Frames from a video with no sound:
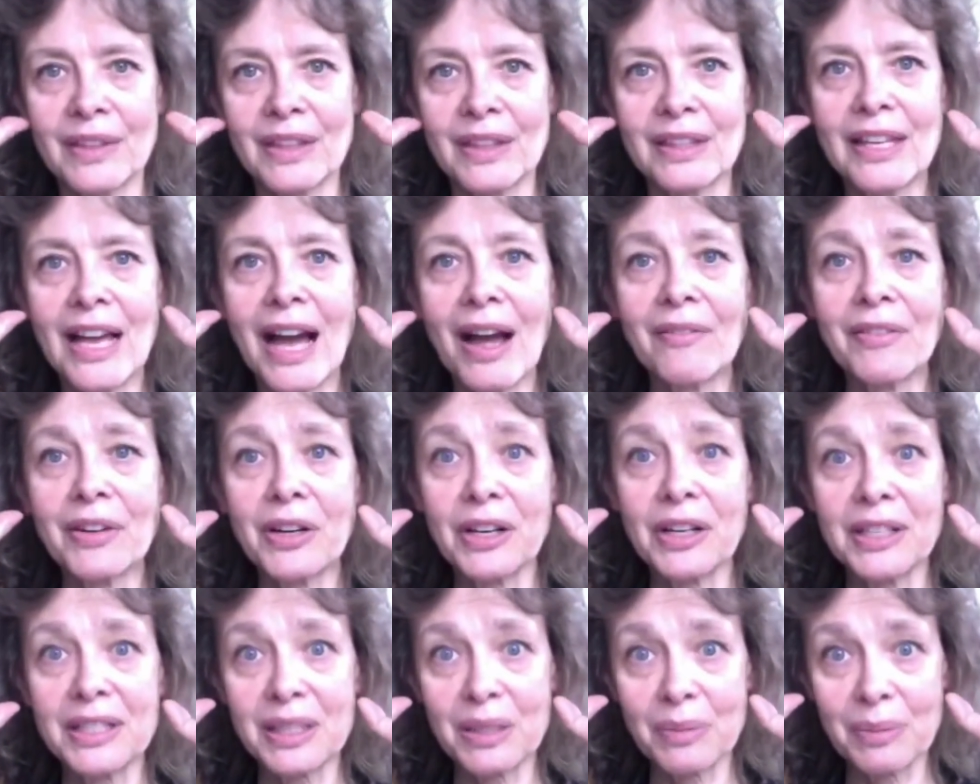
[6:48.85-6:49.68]
not
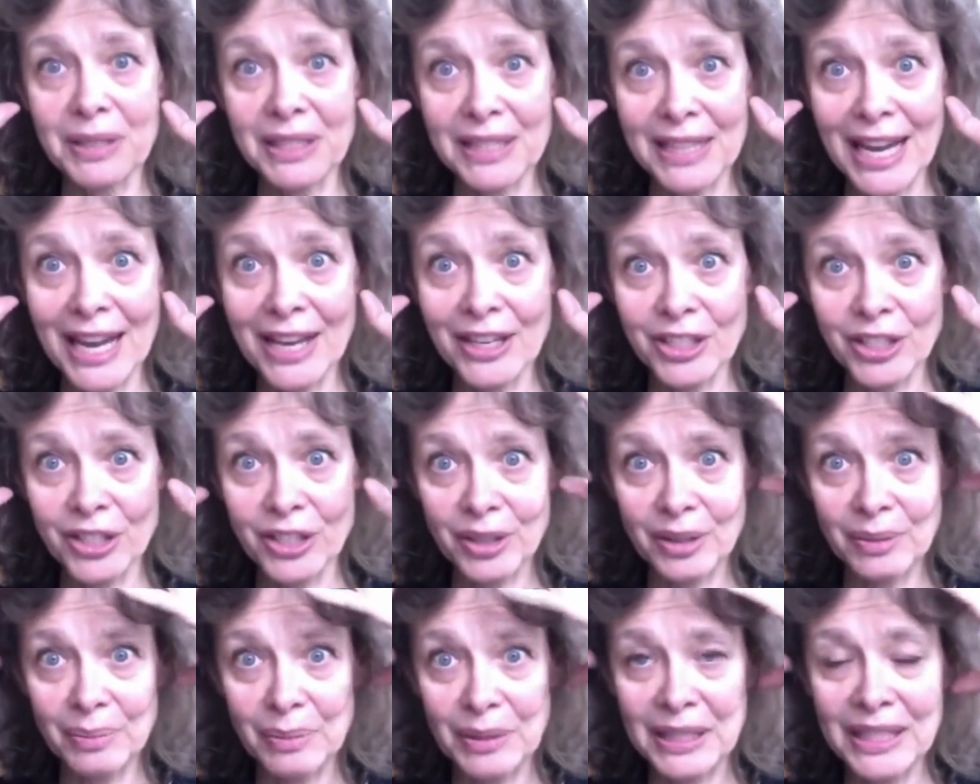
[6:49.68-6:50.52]
very
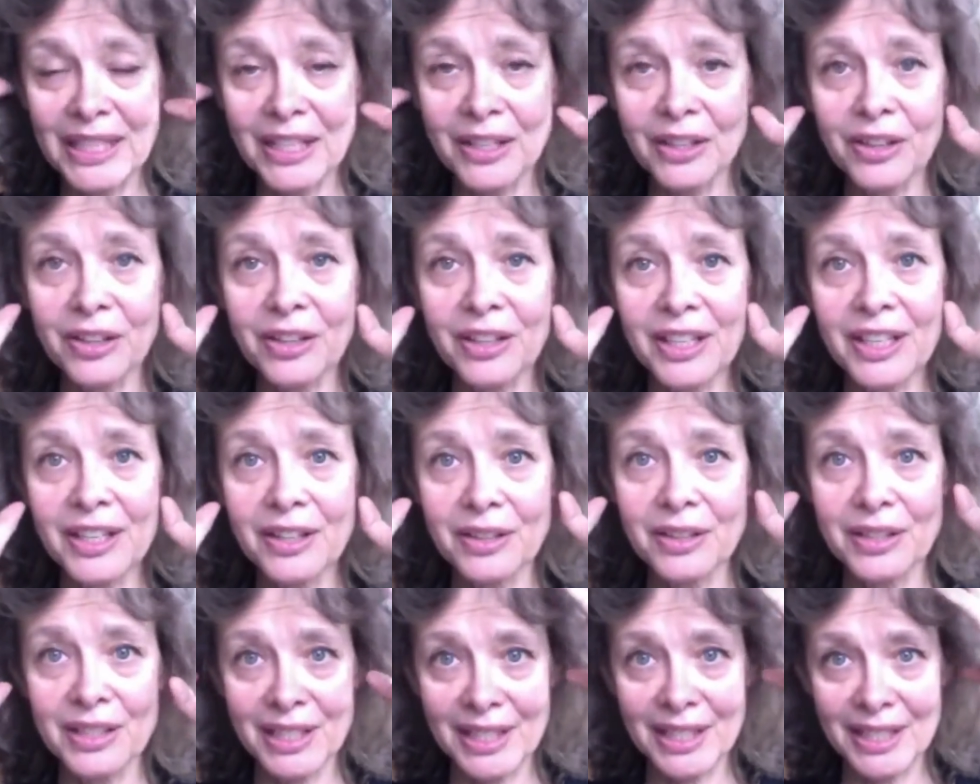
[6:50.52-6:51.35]
substantial, but
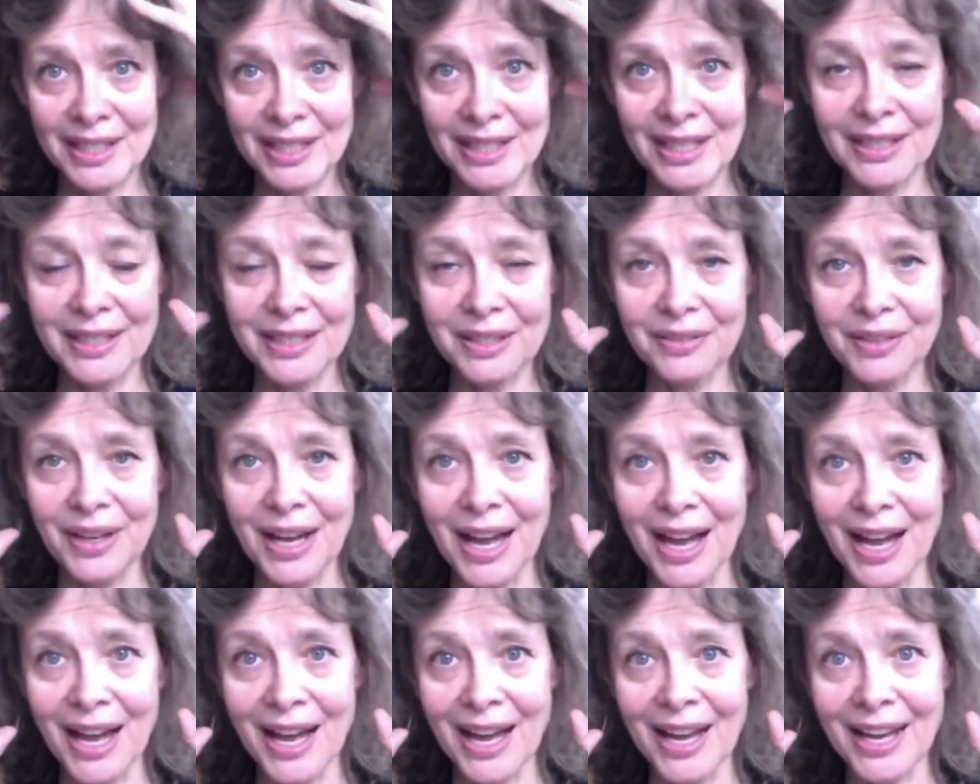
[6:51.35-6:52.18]
here's the sense of
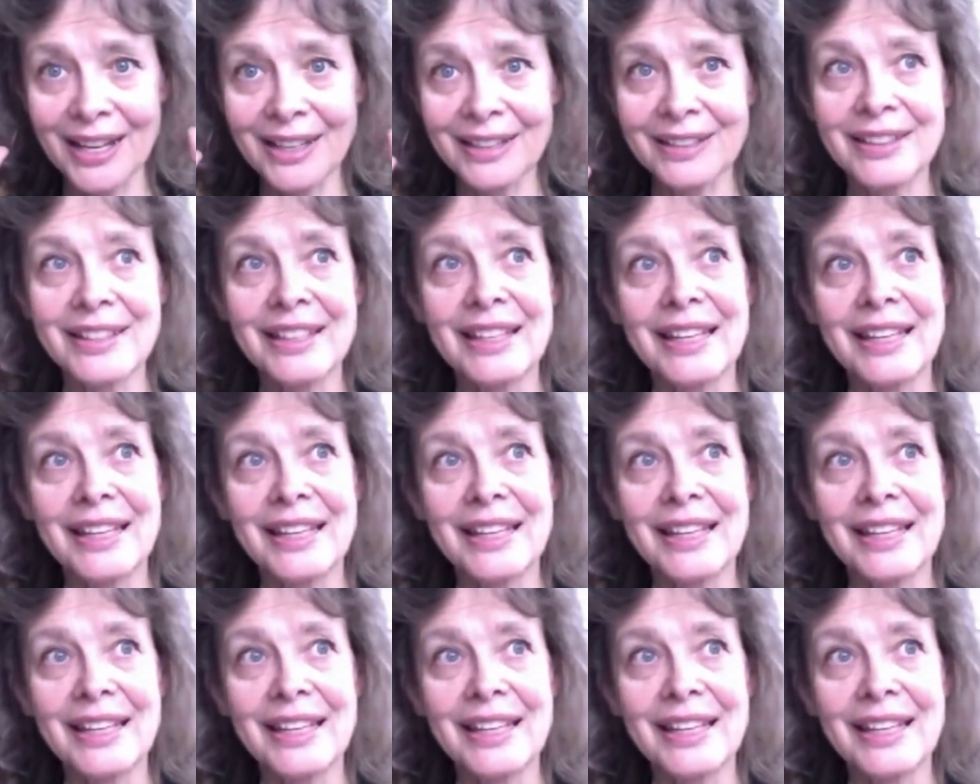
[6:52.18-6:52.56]
I.